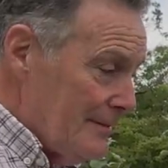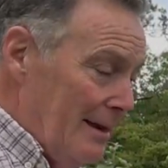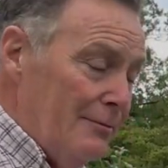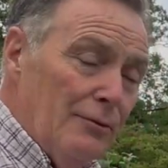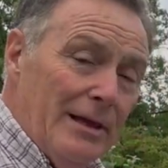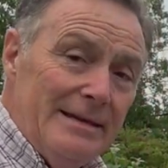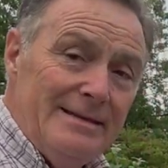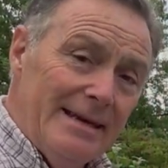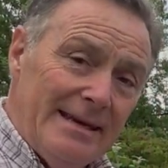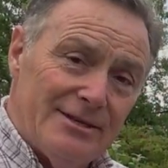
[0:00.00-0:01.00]
I will then
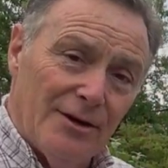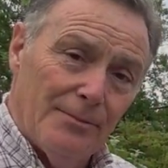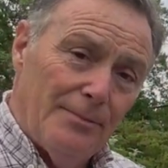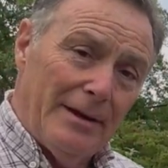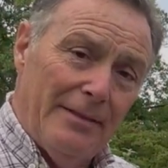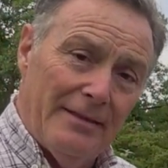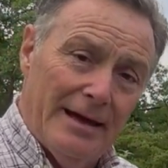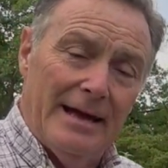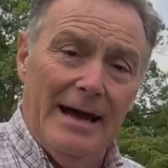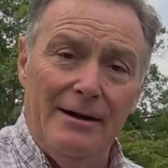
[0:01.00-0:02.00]
dig it up, plant
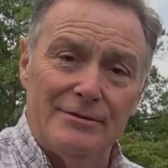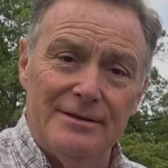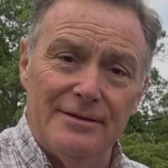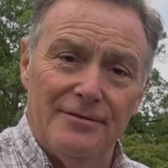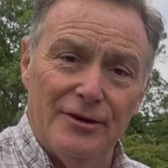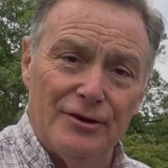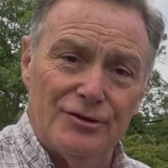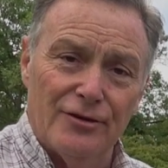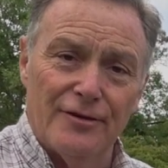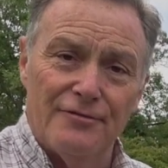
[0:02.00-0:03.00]
that out in the
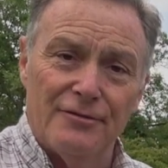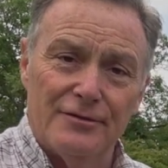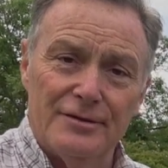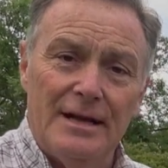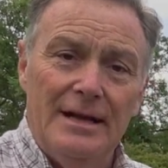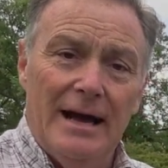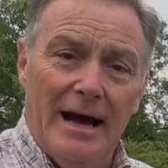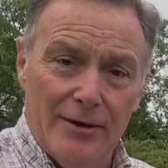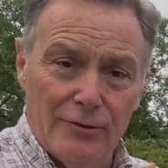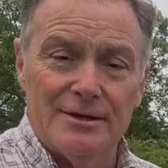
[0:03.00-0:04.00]
verge on the front,
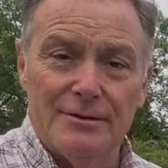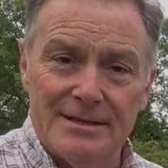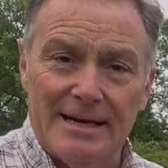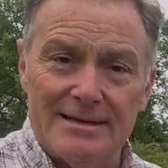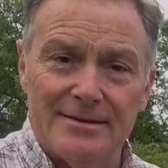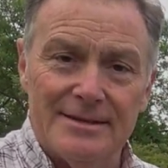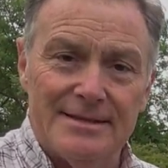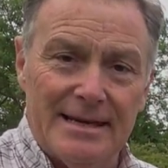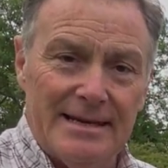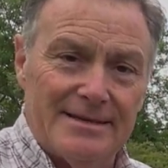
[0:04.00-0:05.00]
and also scatter the
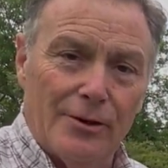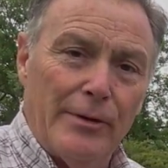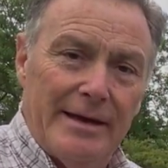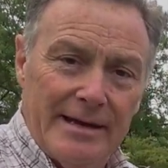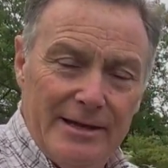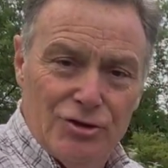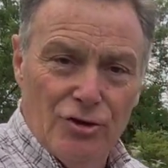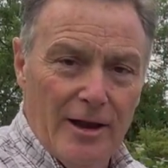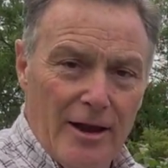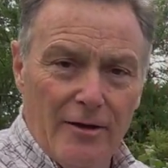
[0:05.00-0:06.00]
seed so we can
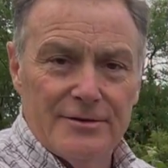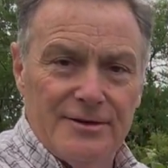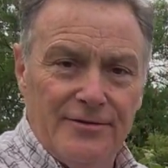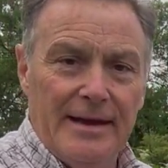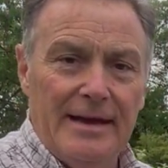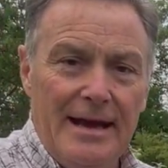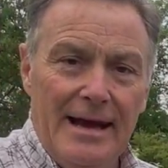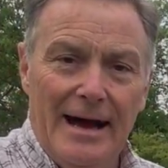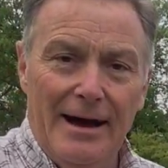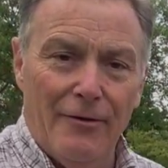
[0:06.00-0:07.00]
enjoy lots of it
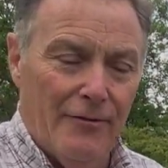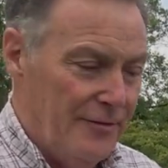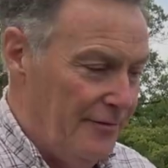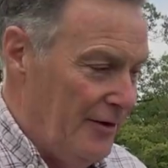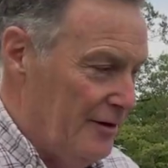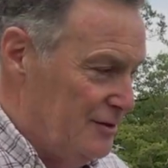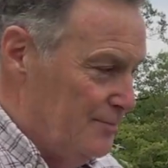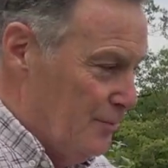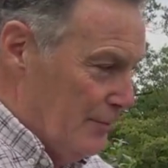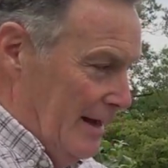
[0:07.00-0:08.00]
out on the verge
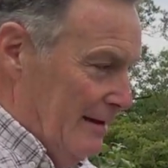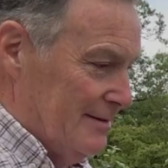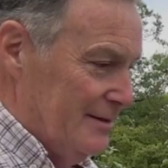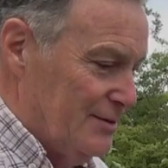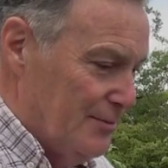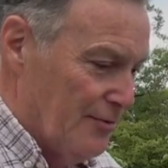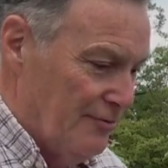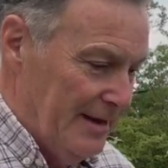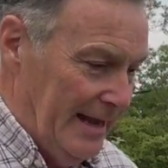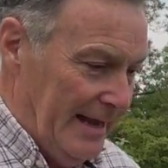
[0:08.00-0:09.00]
without it
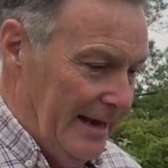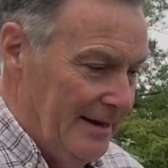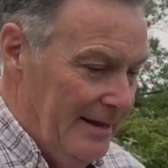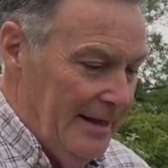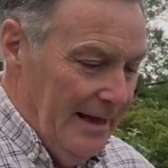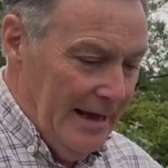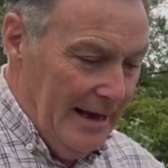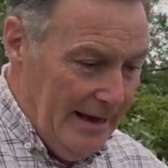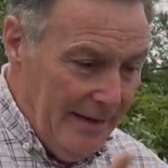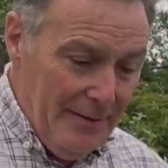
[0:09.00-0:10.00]
smothering here.
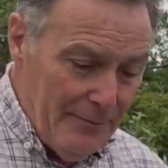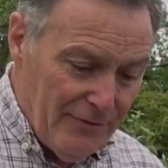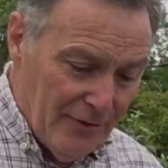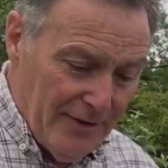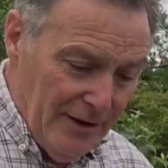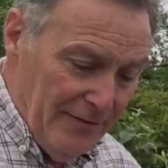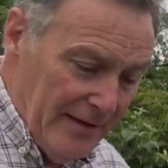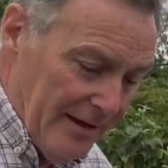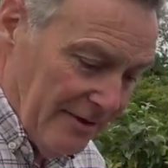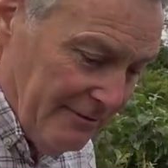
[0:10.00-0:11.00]
And then we've got the
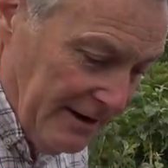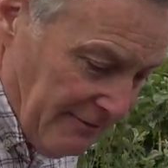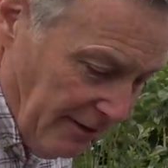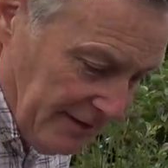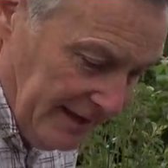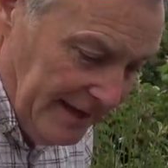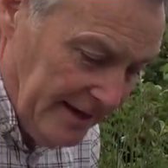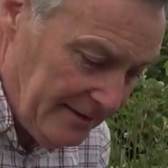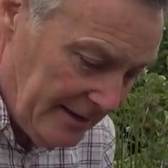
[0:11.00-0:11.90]
lovely erigeron here